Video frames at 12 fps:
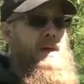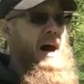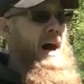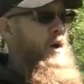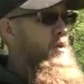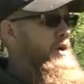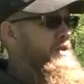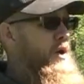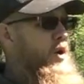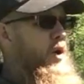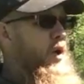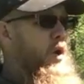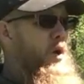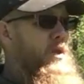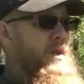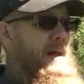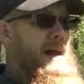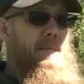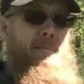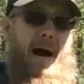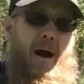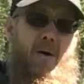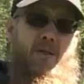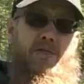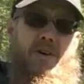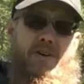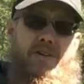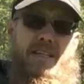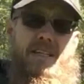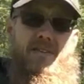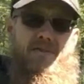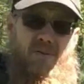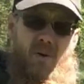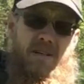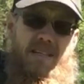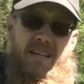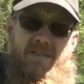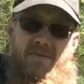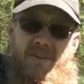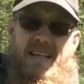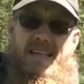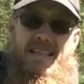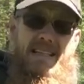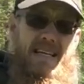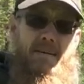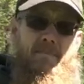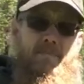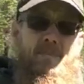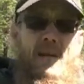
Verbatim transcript: uh, with a hole about 13 to 14 feet deep